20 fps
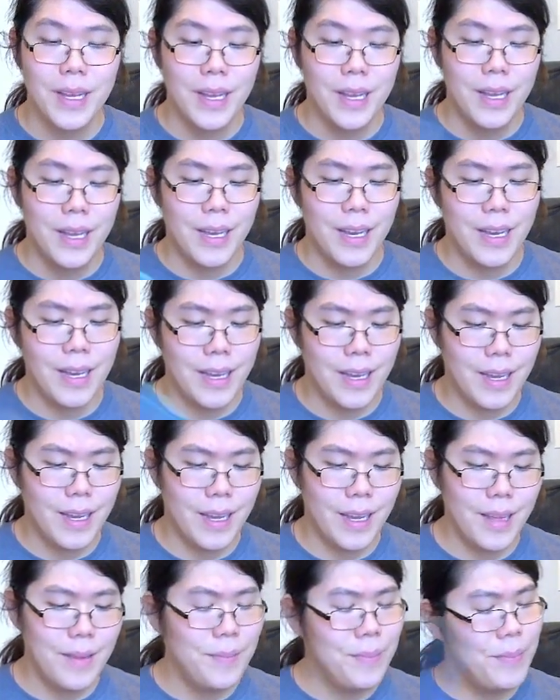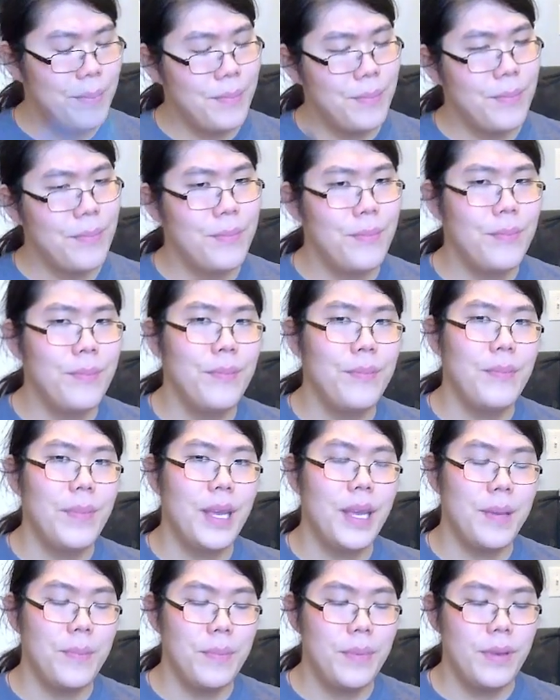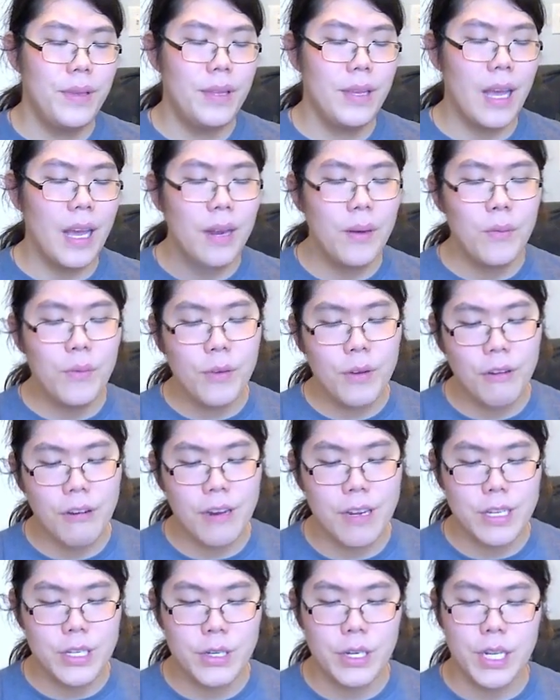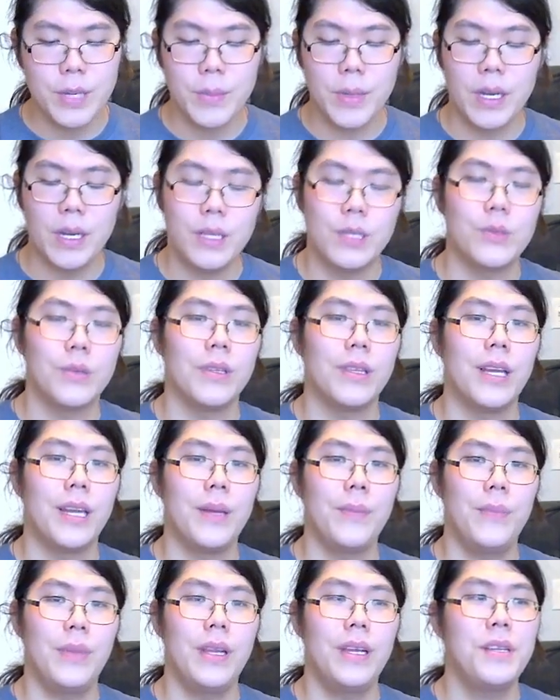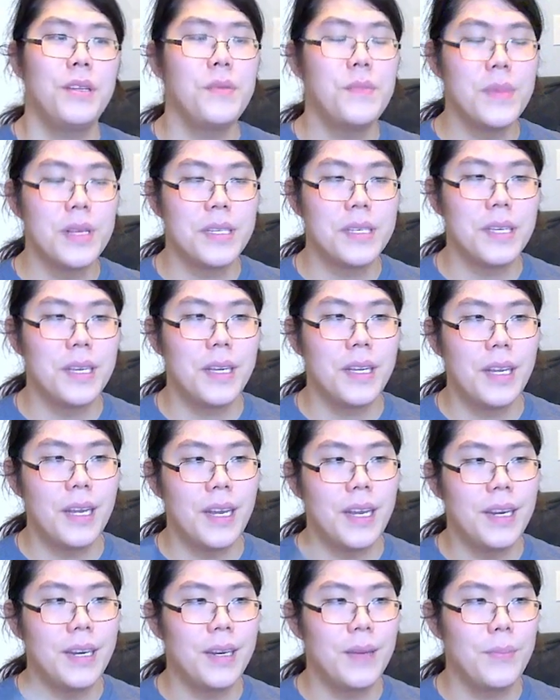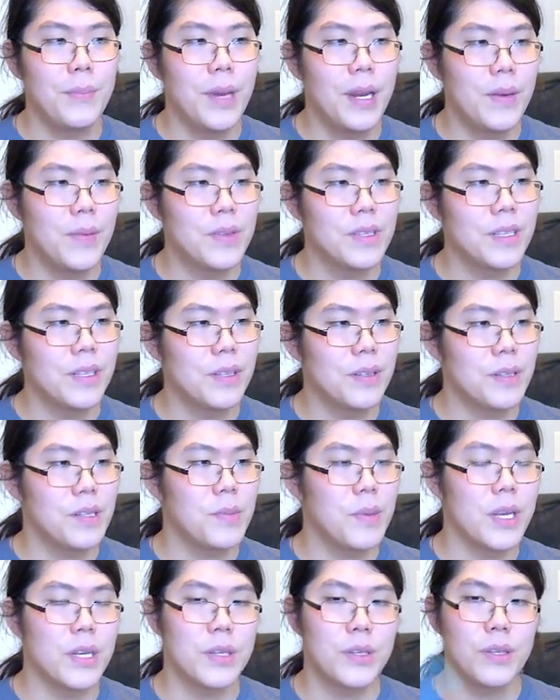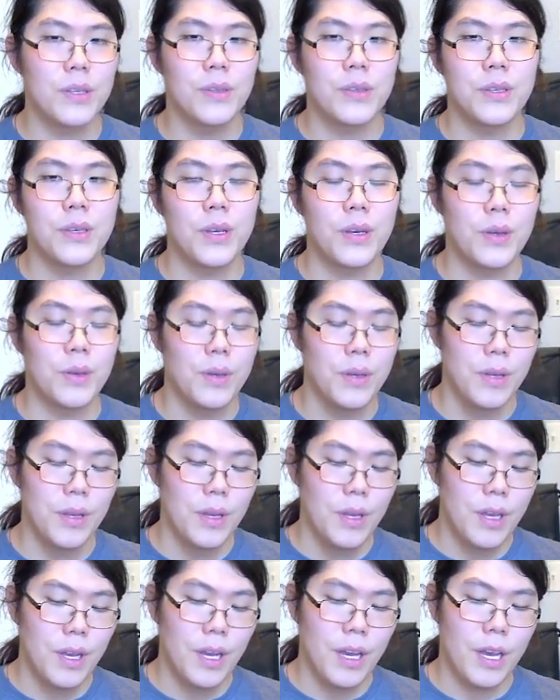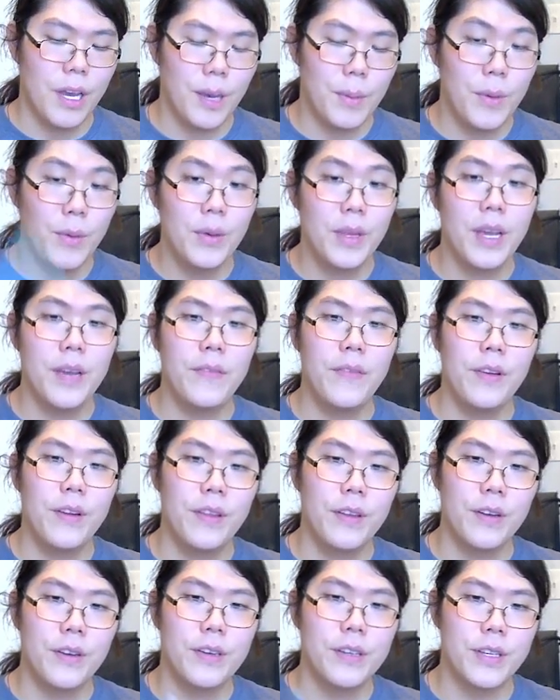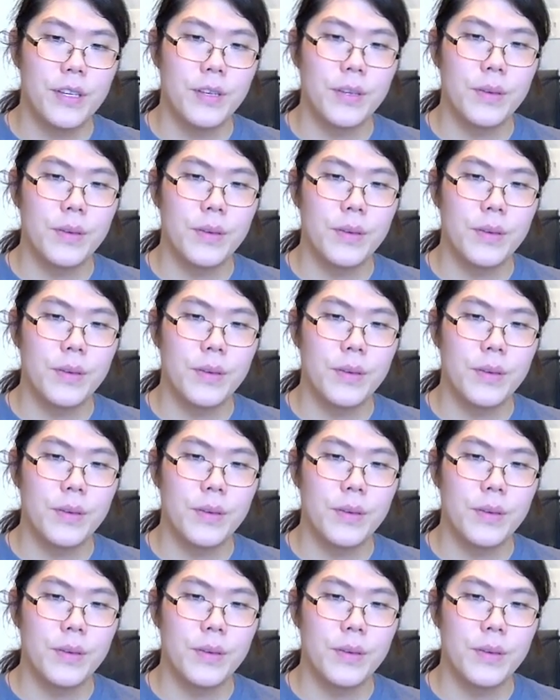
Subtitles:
I don't regret trading my ultralight, but I do miss it, and mine was a little special. So, but without further ado,